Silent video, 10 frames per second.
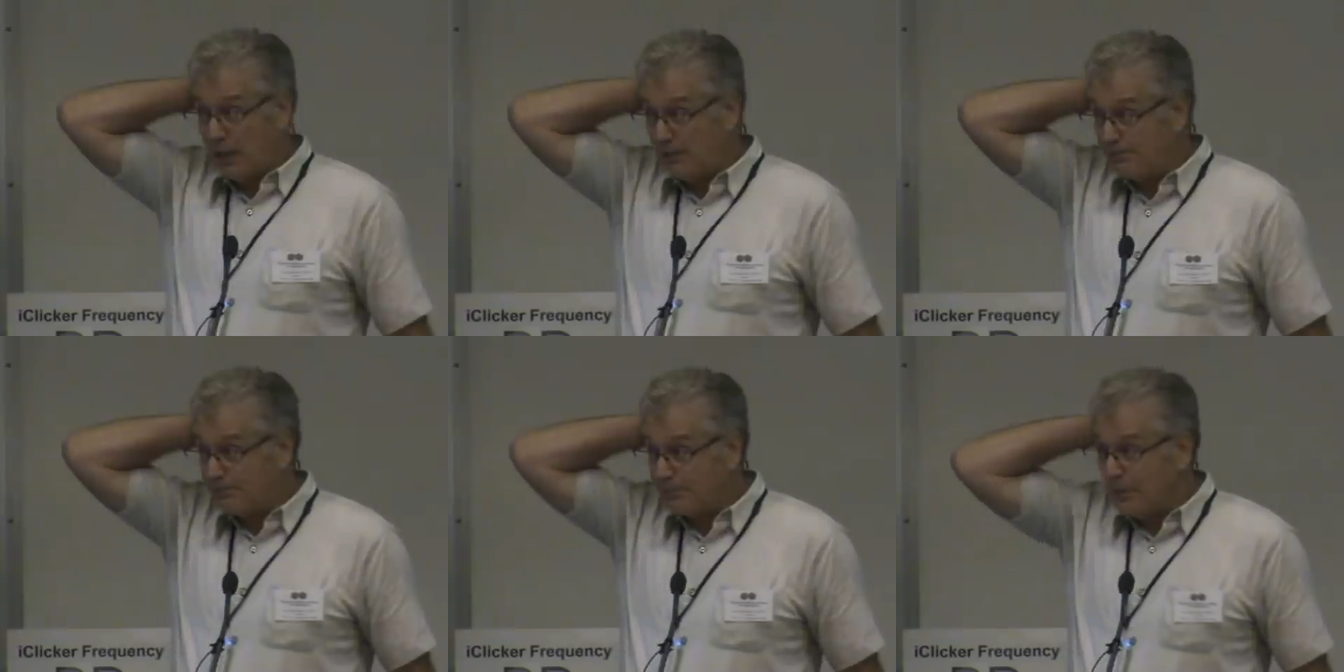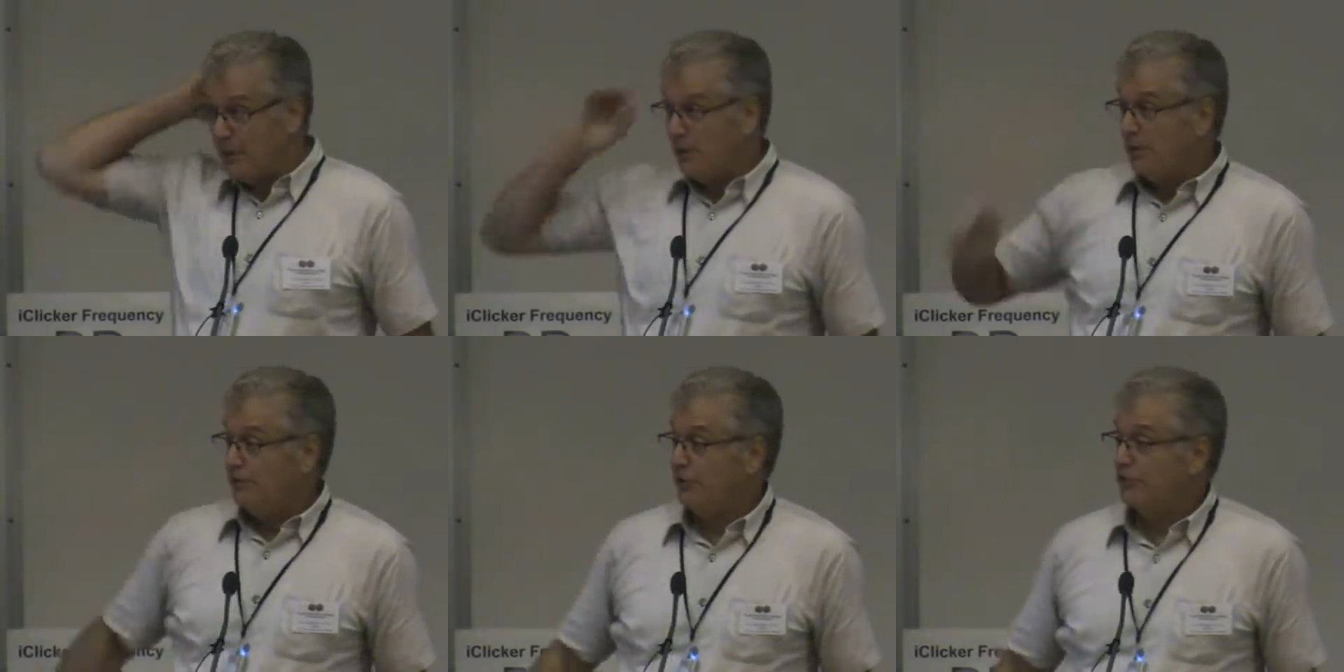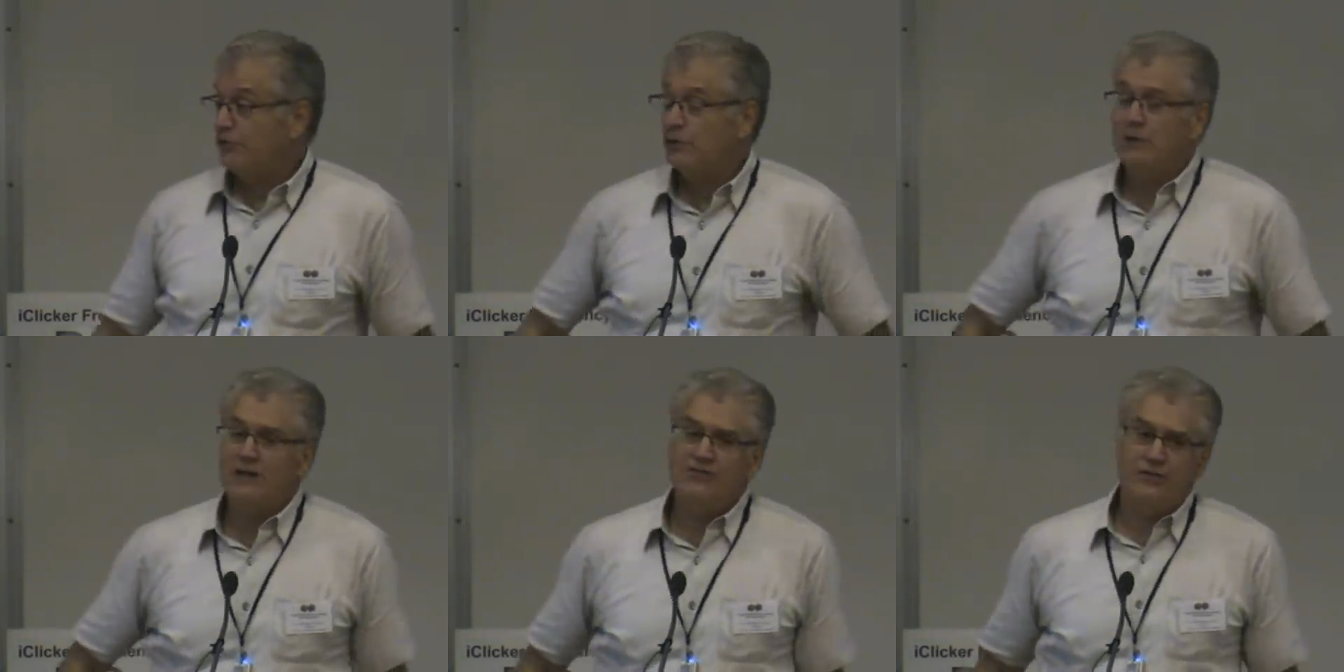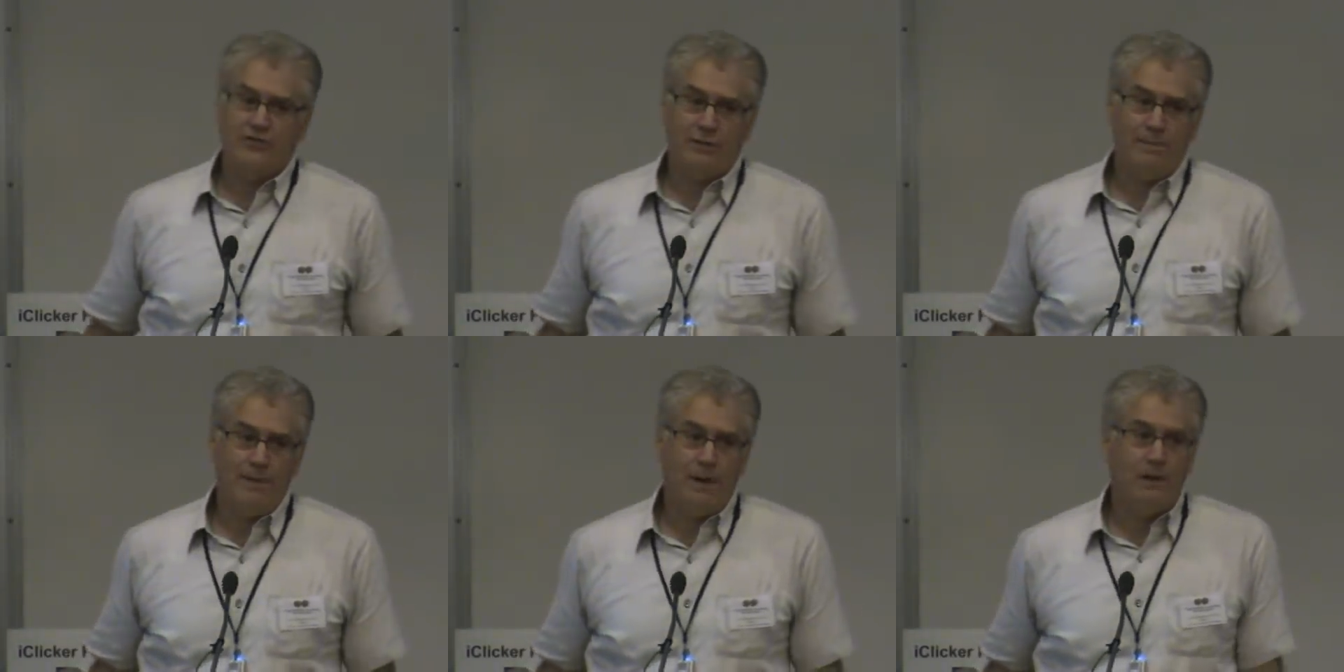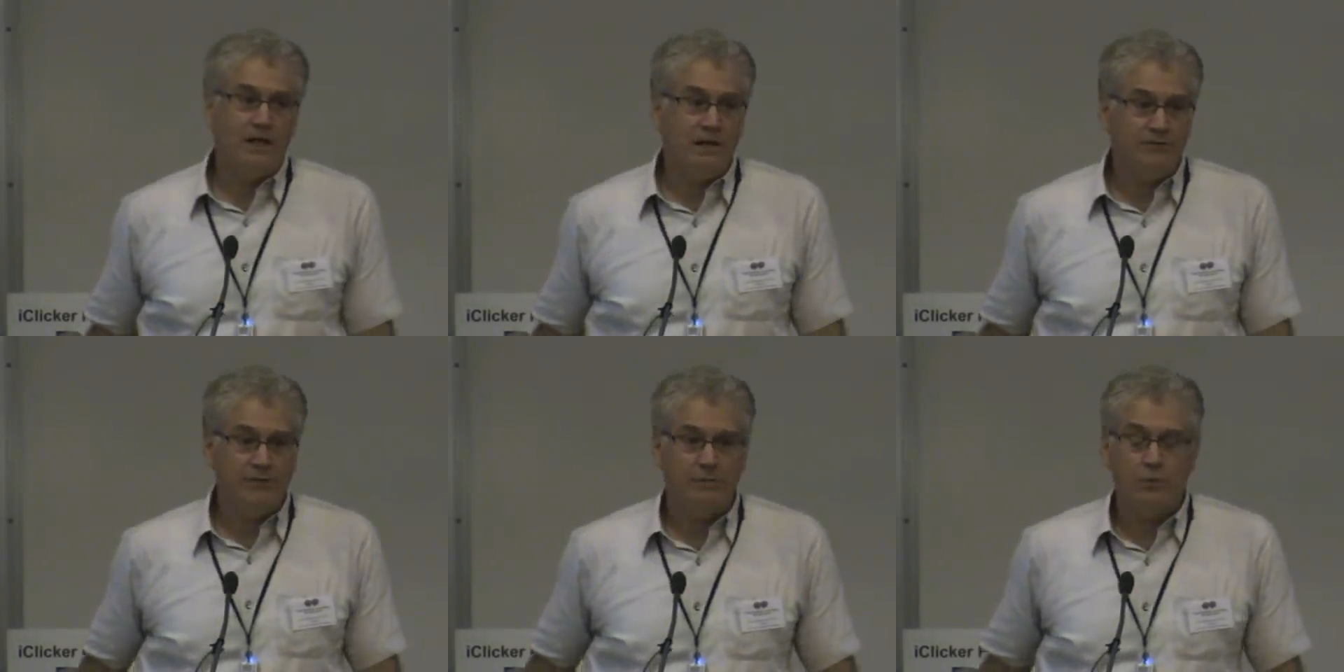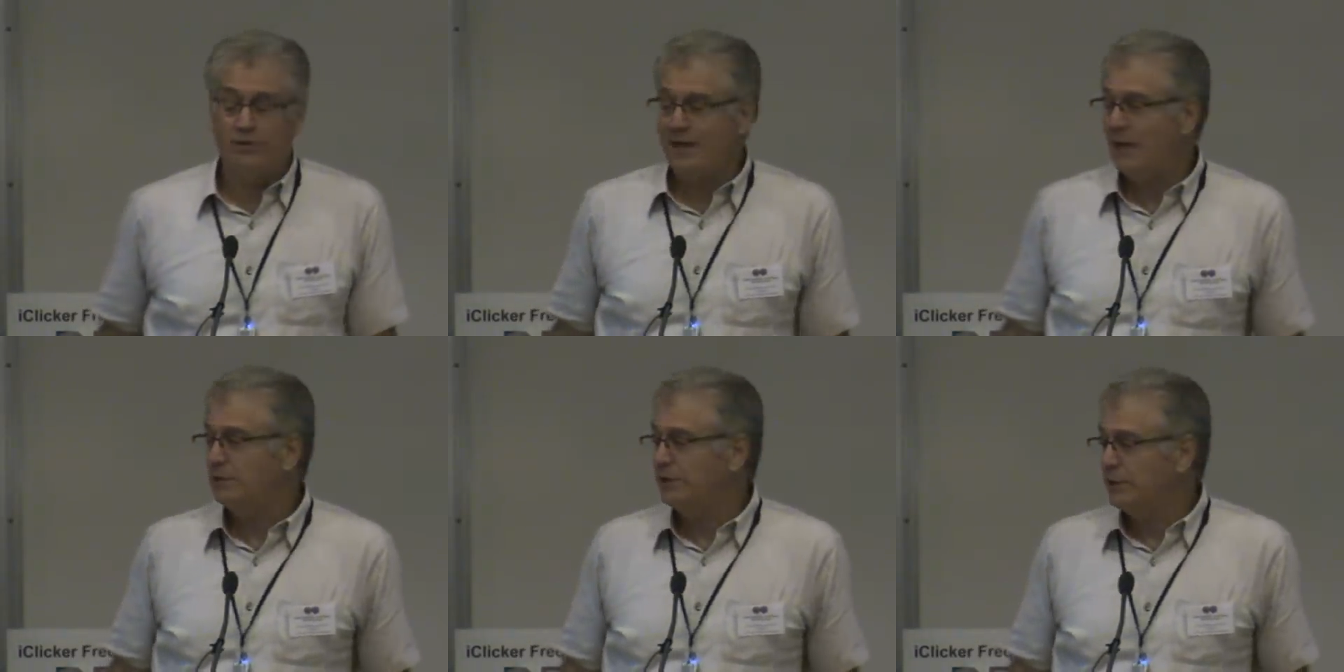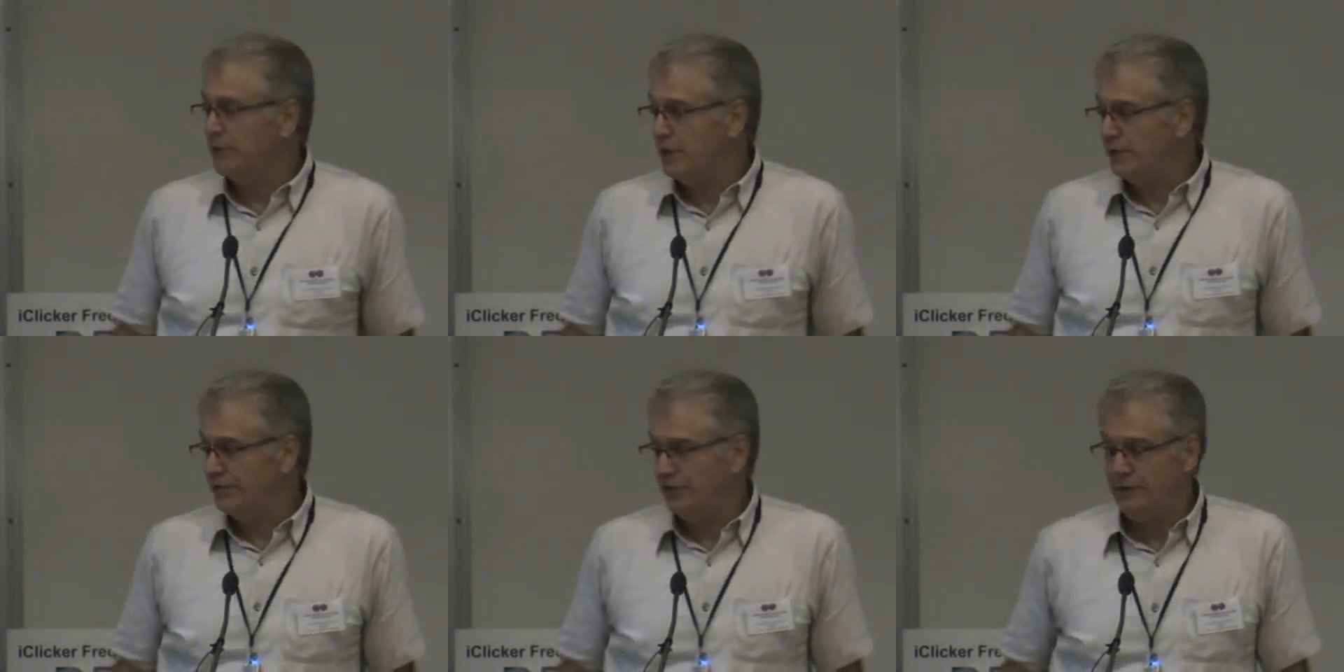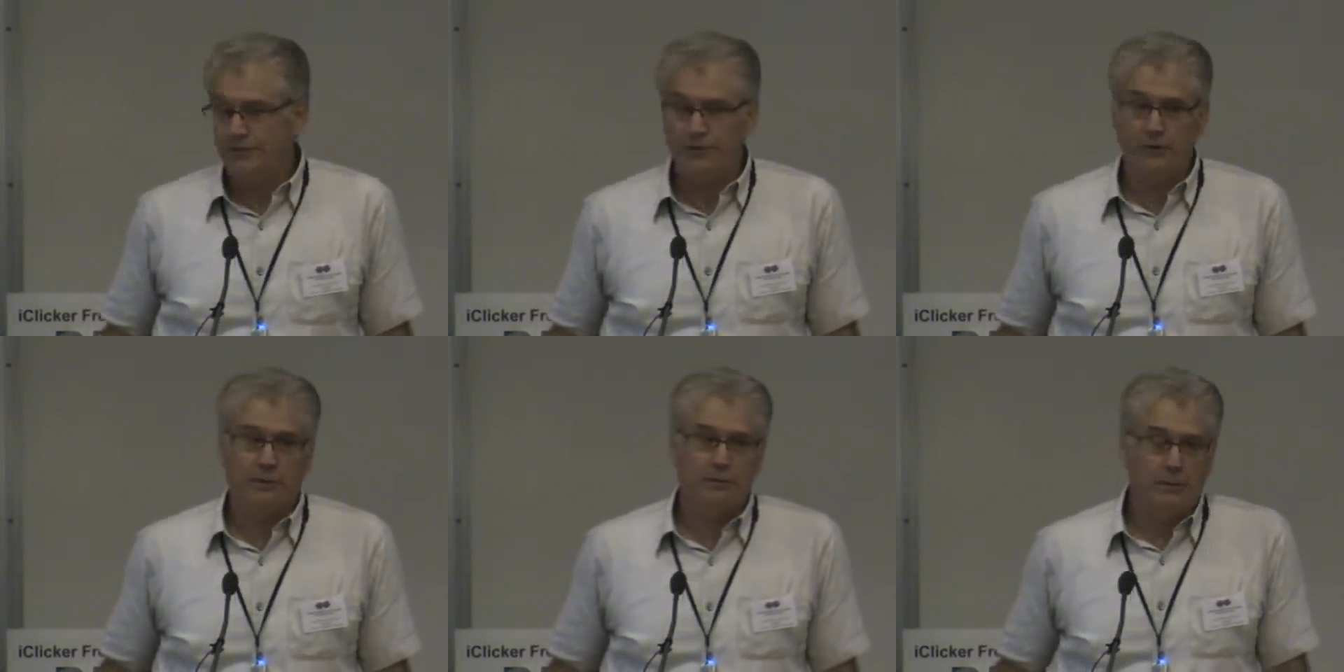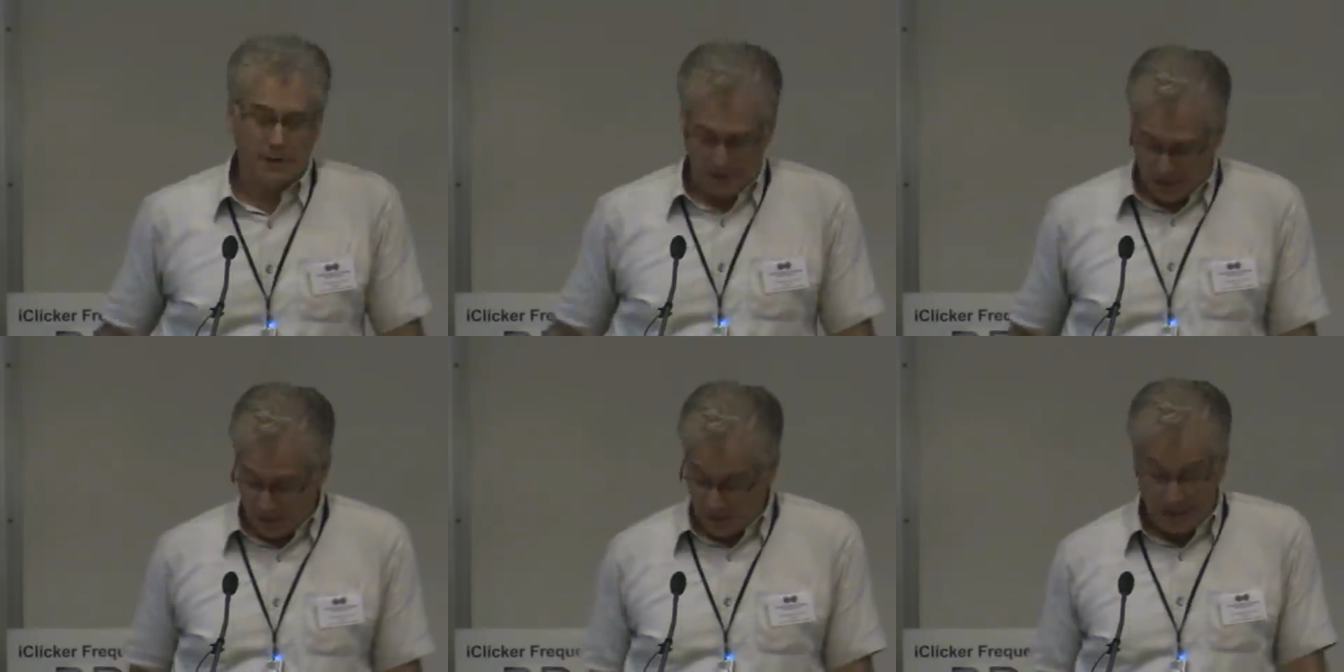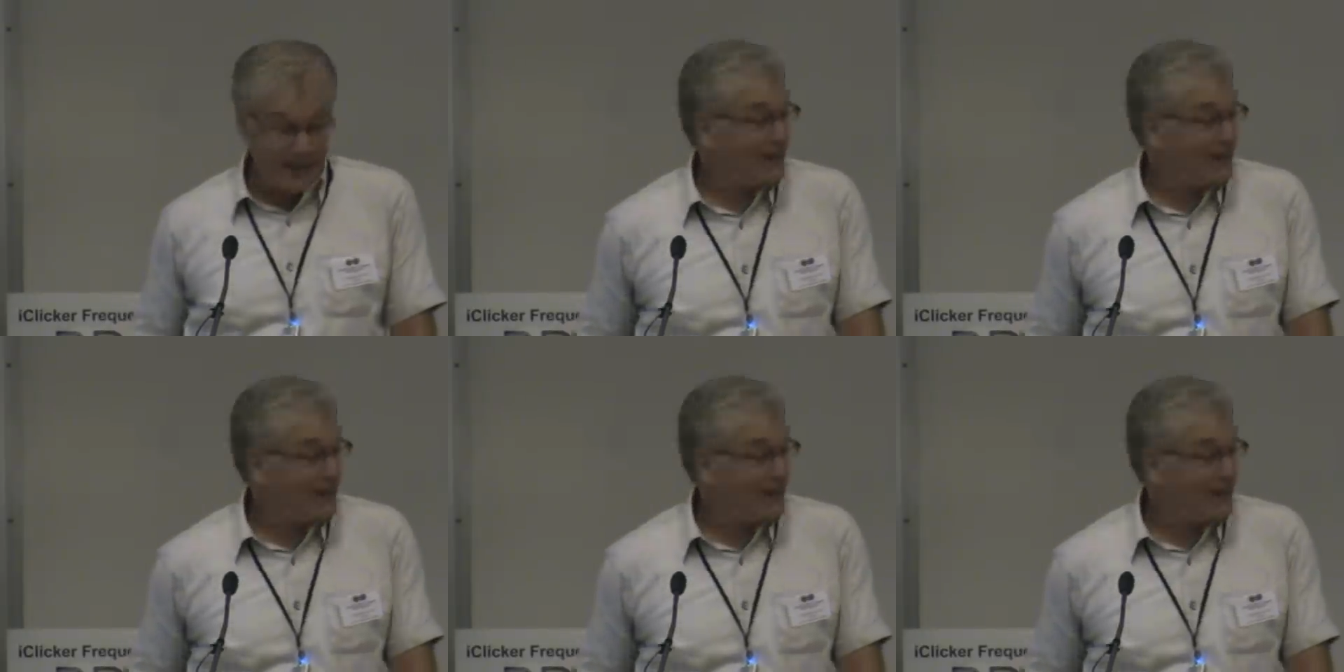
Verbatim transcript: Um, first of all, let's just compare infant mortality rates in different uh,